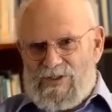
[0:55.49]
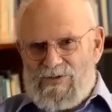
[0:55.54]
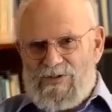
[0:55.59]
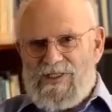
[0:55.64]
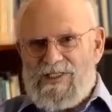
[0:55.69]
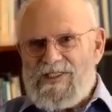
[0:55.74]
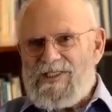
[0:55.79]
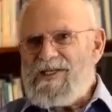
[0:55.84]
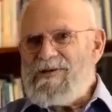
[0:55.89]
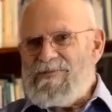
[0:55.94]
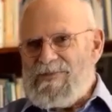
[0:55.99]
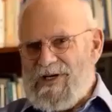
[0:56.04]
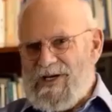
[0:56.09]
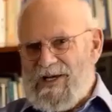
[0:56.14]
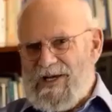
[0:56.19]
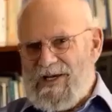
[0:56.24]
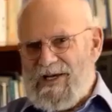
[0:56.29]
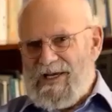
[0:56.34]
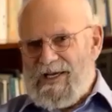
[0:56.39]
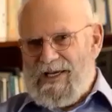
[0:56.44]

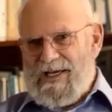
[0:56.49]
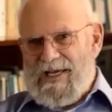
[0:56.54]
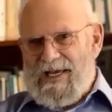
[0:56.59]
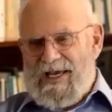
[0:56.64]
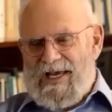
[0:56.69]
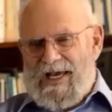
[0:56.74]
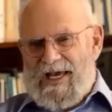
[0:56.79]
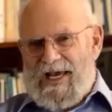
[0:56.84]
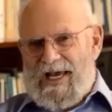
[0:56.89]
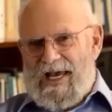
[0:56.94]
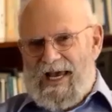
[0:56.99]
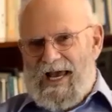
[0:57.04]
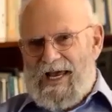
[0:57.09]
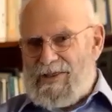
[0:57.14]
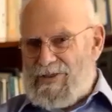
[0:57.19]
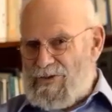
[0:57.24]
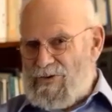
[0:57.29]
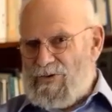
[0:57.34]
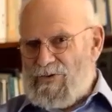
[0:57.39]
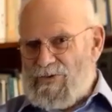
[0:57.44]
similar,
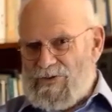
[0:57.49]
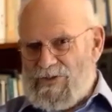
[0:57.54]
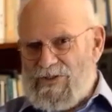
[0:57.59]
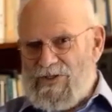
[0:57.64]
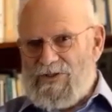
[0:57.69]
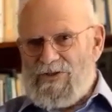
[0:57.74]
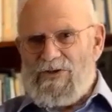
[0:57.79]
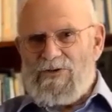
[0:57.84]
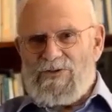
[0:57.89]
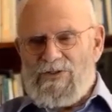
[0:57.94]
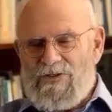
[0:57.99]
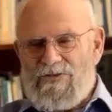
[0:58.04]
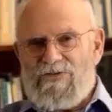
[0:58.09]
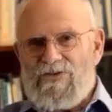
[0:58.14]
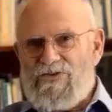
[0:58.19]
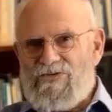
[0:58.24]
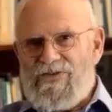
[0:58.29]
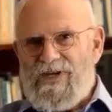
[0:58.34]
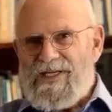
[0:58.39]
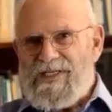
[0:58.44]
I thought, to those of
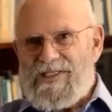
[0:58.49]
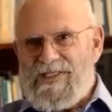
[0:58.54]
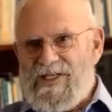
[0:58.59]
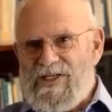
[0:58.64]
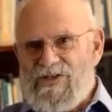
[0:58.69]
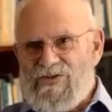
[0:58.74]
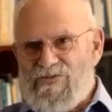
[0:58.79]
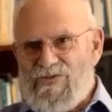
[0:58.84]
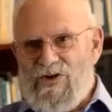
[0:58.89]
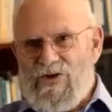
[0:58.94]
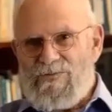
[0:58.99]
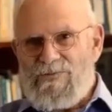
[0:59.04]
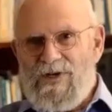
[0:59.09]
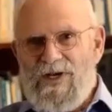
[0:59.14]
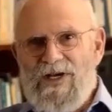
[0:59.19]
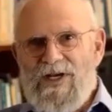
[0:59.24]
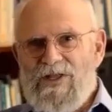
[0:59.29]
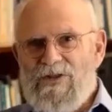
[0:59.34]
Tourette's syndrome,